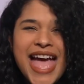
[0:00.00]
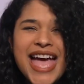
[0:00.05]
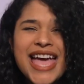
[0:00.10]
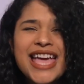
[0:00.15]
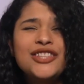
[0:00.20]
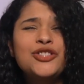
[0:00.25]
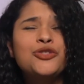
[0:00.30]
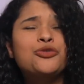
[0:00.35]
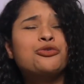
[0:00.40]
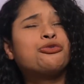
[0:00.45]

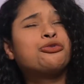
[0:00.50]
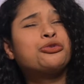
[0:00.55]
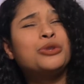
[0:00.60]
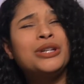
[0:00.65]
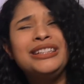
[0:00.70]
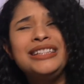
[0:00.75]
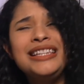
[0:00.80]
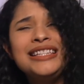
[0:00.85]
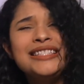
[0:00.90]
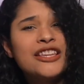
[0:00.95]
It's
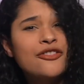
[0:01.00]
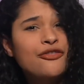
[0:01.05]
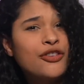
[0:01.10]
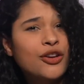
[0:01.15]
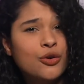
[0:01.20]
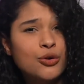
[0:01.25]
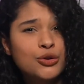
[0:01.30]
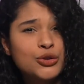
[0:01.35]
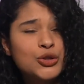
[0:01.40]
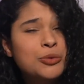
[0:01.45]
really
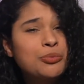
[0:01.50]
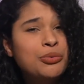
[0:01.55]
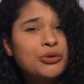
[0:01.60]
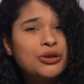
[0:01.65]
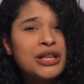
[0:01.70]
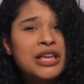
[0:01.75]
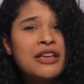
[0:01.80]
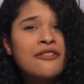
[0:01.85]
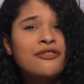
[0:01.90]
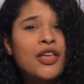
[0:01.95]
difficult to
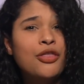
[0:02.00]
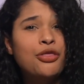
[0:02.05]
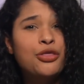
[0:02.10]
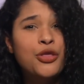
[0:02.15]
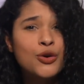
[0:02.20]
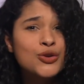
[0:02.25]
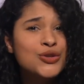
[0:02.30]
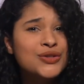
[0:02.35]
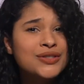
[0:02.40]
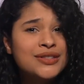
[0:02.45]
believe that
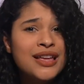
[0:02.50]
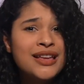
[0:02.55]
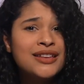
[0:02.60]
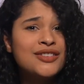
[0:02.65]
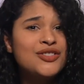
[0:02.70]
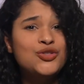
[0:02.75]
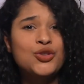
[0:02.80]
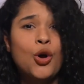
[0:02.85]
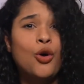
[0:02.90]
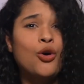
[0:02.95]
those
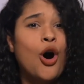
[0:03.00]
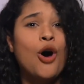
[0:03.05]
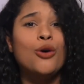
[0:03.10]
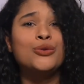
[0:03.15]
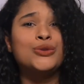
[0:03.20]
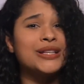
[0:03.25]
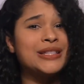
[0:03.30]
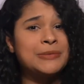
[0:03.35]
things don't hold us